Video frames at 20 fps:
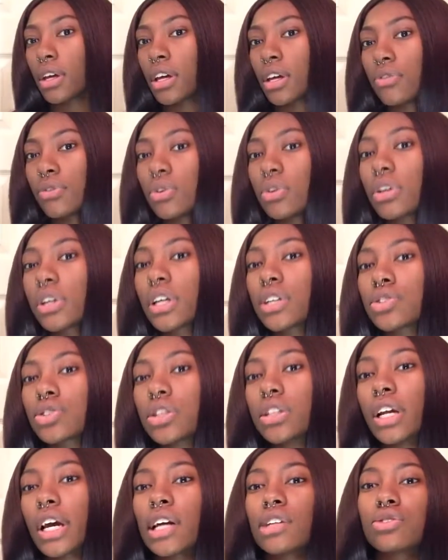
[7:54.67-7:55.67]
If you look at your
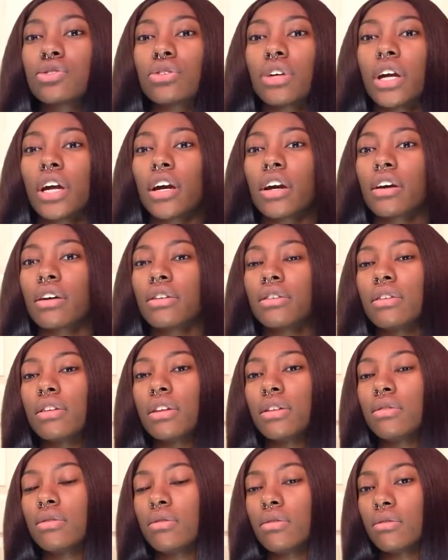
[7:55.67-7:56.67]
natural hair,
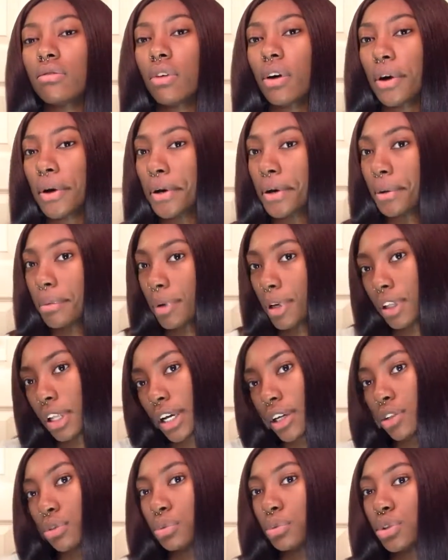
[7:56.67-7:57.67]
and
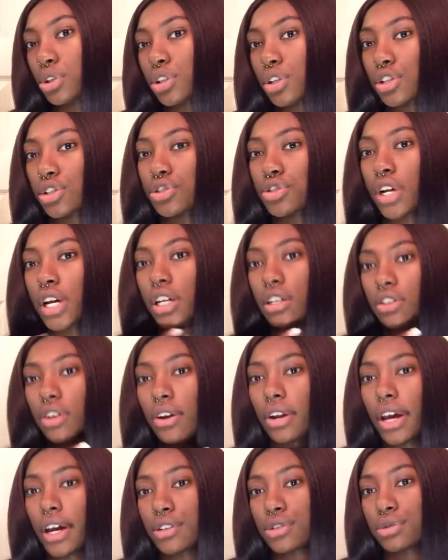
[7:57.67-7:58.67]
like you were to straighten
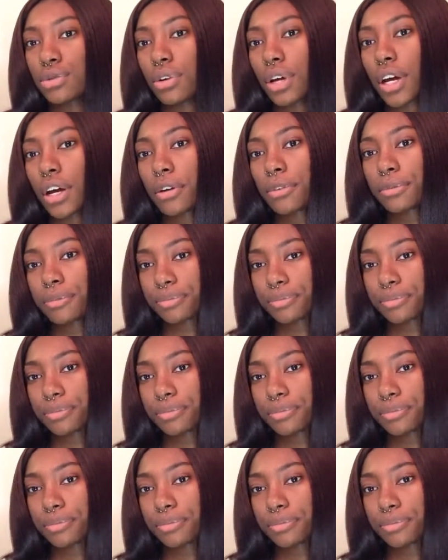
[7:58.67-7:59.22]
your natural hair,